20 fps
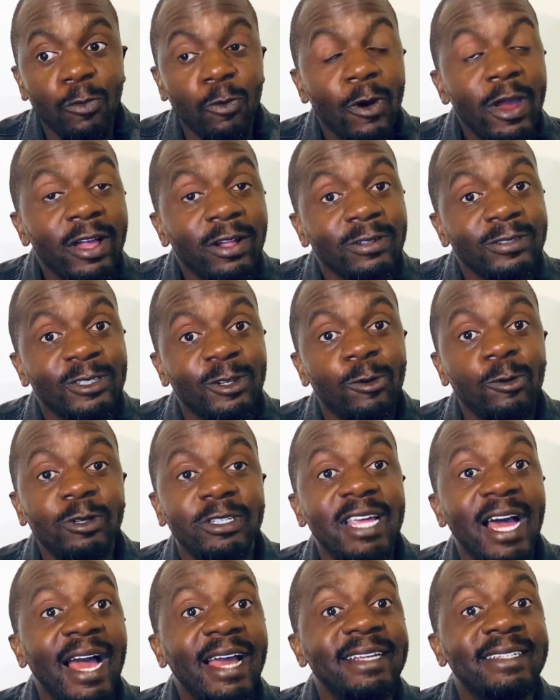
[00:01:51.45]
wills who
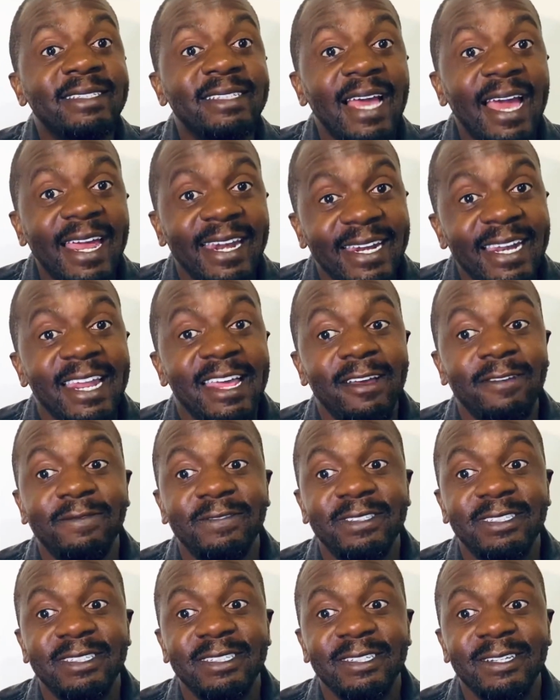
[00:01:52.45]
dies and
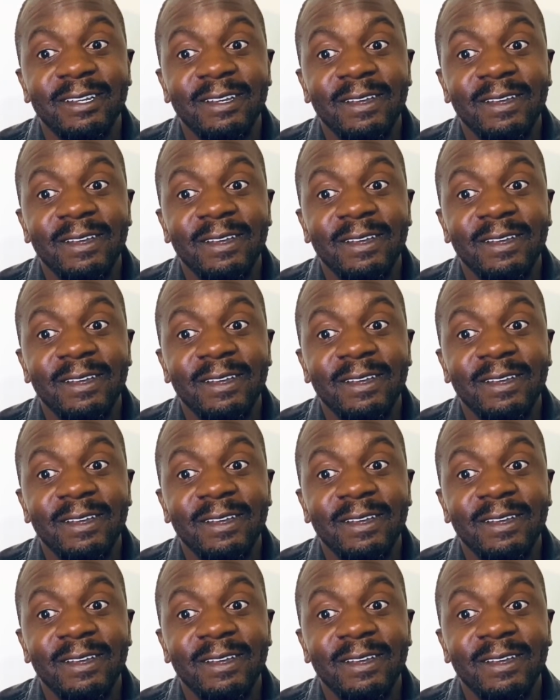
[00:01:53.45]
lives.